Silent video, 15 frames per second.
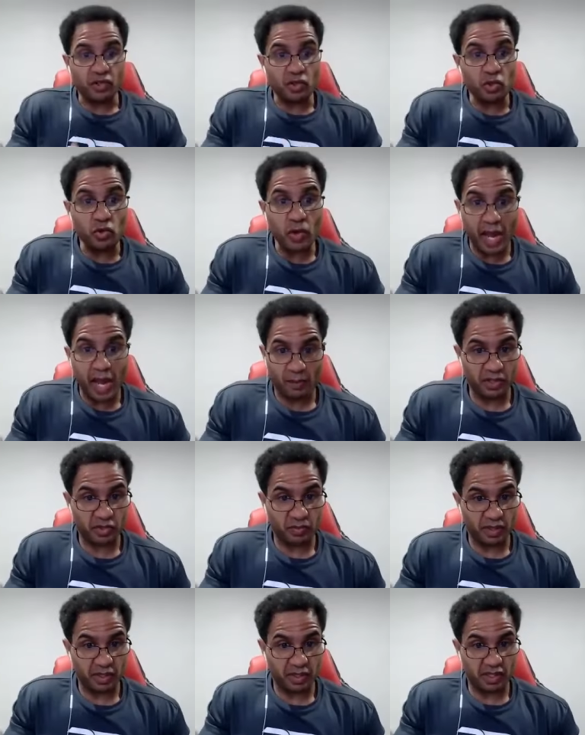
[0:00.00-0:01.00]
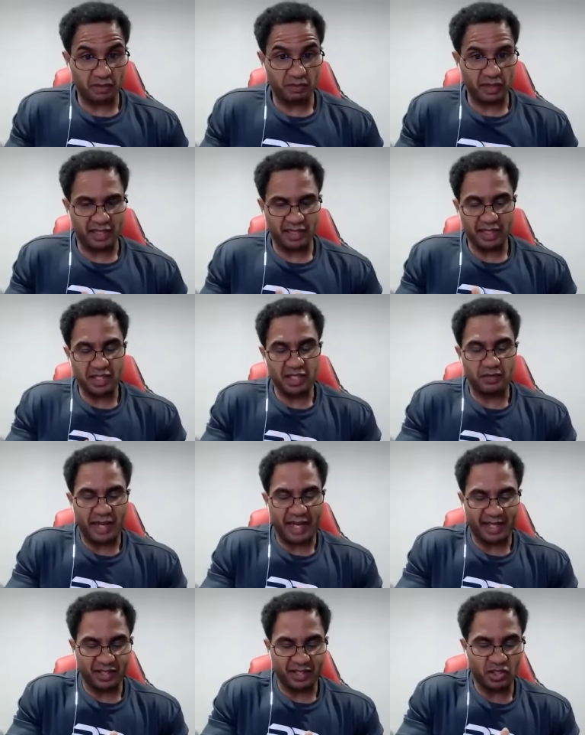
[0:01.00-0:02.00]
knew how much money she made. And this is
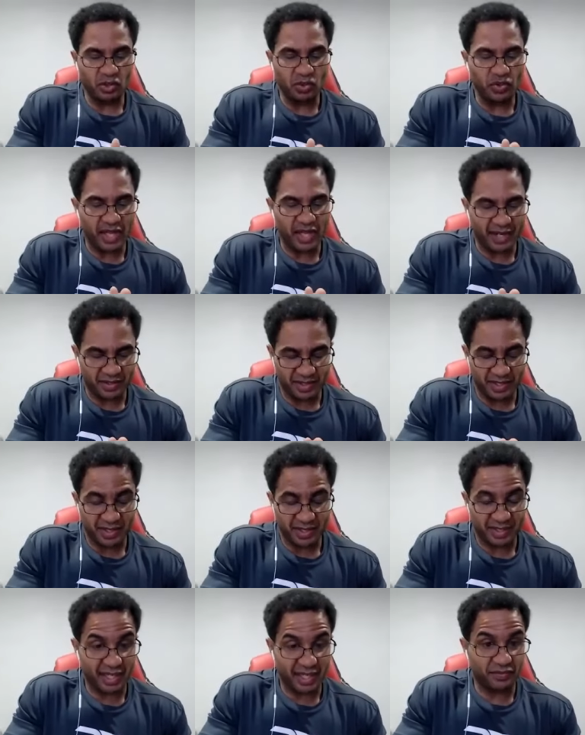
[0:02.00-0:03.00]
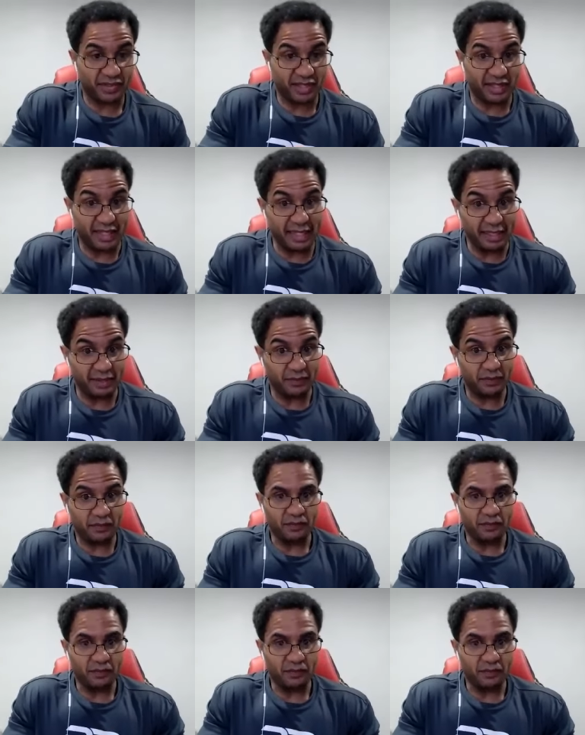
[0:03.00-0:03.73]
back in 2007 and 2008.